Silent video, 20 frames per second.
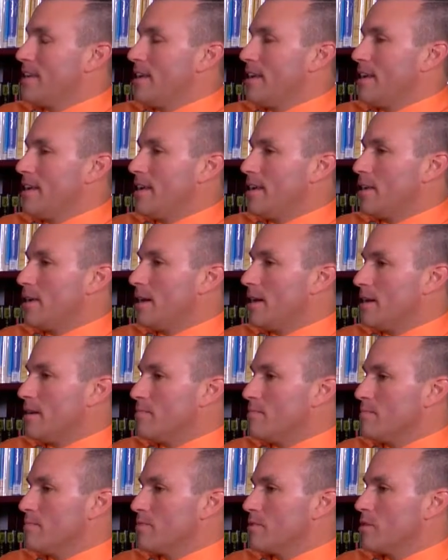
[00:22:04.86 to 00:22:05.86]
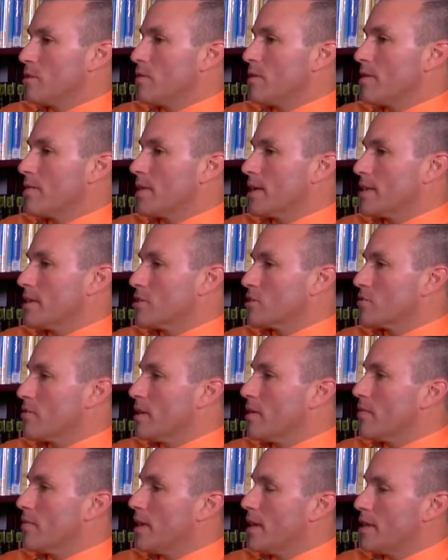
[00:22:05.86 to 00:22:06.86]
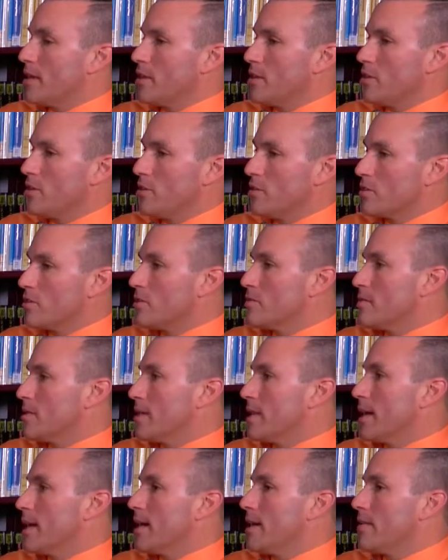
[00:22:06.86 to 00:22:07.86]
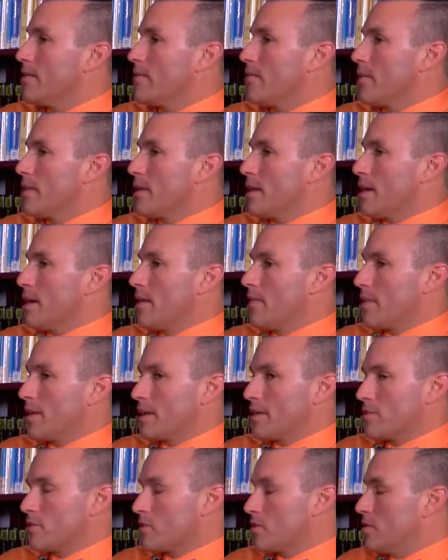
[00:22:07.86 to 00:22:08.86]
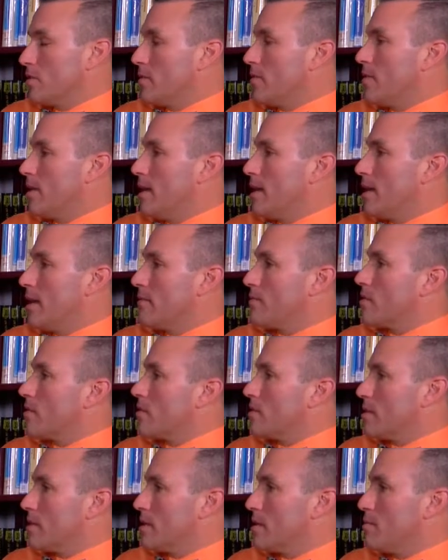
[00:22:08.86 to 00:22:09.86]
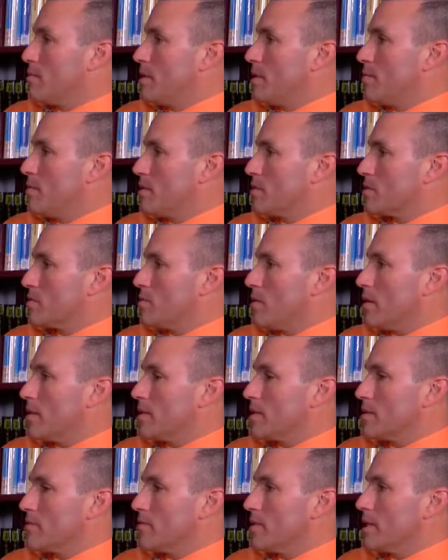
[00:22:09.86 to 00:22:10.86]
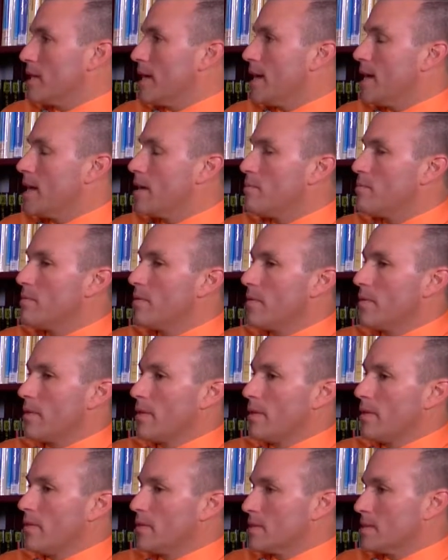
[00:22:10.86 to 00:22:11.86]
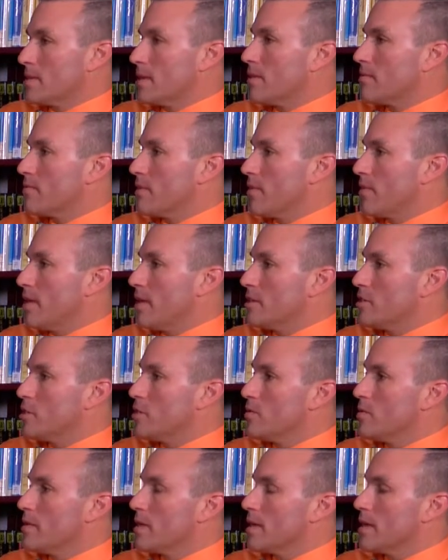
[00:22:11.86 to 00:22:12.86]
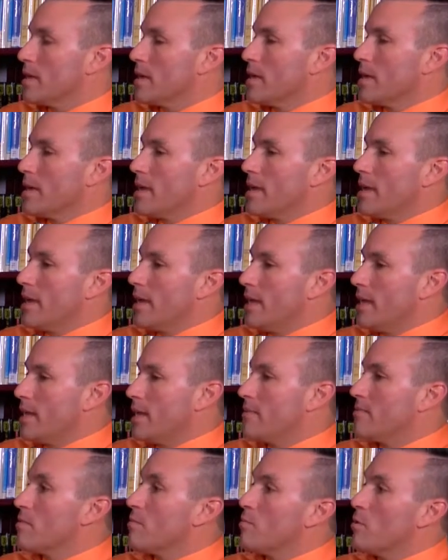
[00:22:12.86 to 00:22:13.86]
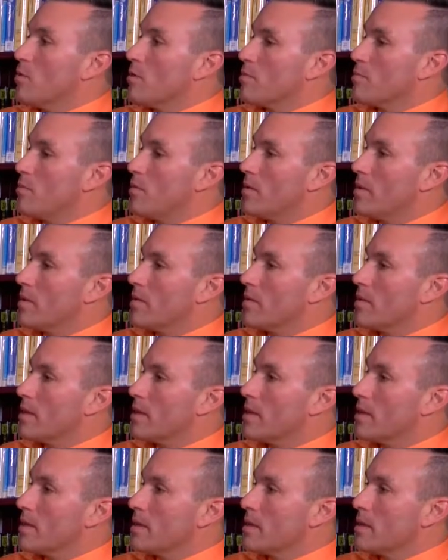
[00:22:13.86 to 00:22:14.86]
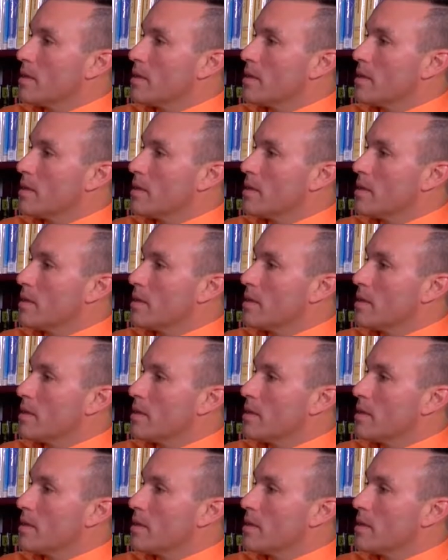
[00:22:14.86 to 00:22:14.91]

And um, so I think it's great that you're doing that. I think it's good that I've learned a little bit about Spalding Rehab and the stuff that they're doing. And even more importantly,